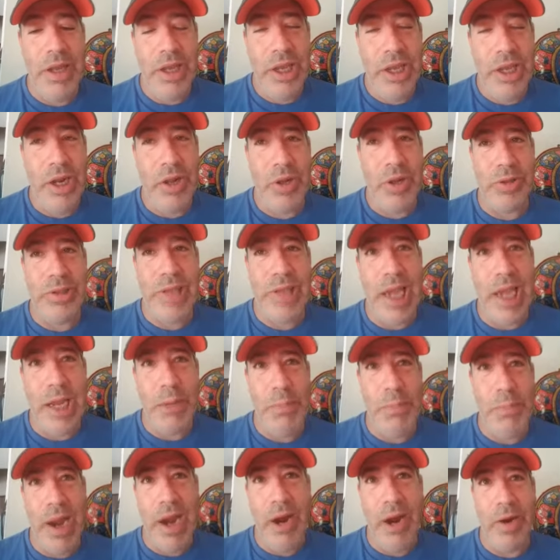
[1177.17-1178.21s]
your
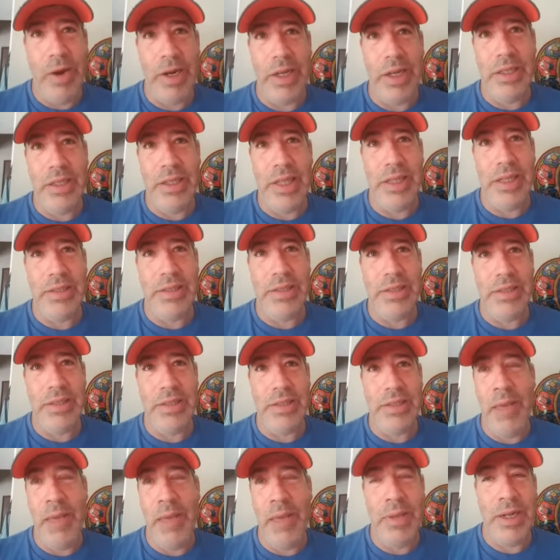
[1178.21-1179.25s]
second pairing is
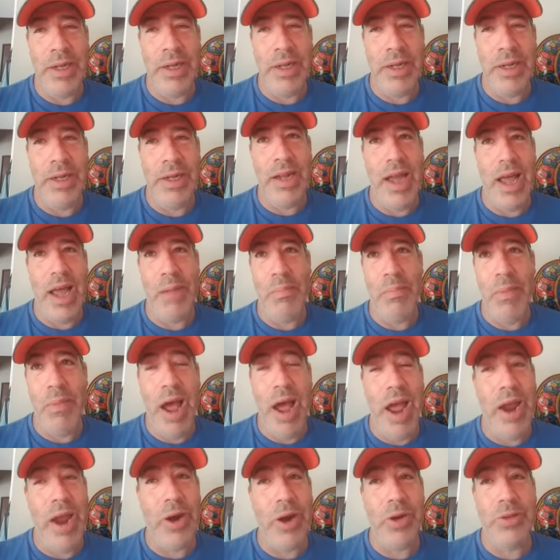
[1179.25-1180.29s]
Sanheim and
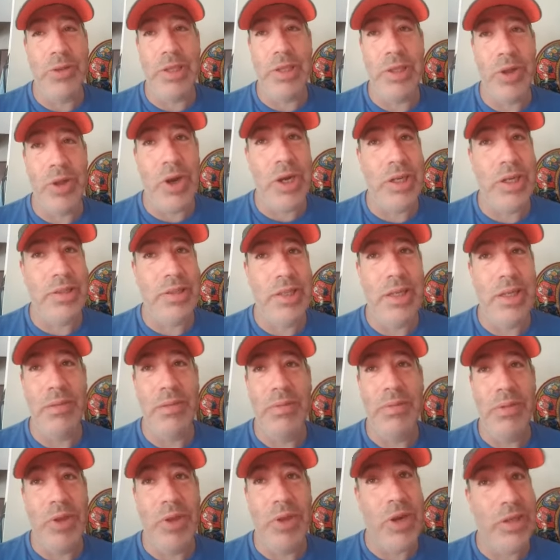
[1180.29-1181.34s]
Myers, and they're going to see
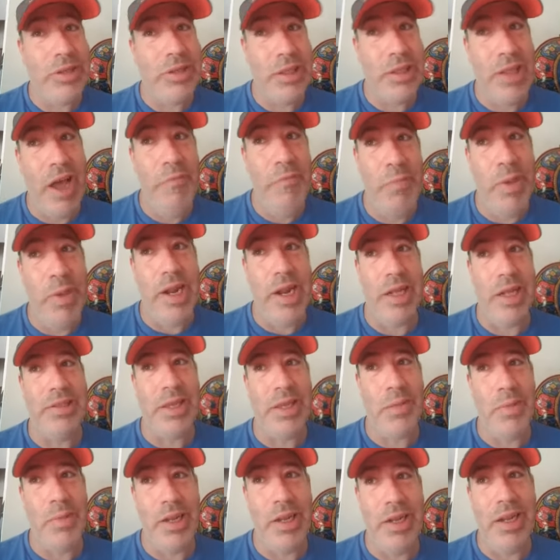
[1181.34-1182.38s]
tough minutes.
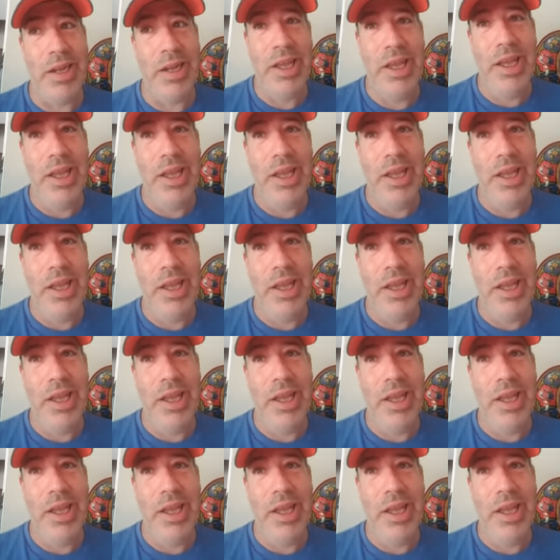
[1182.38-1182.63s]
I mean,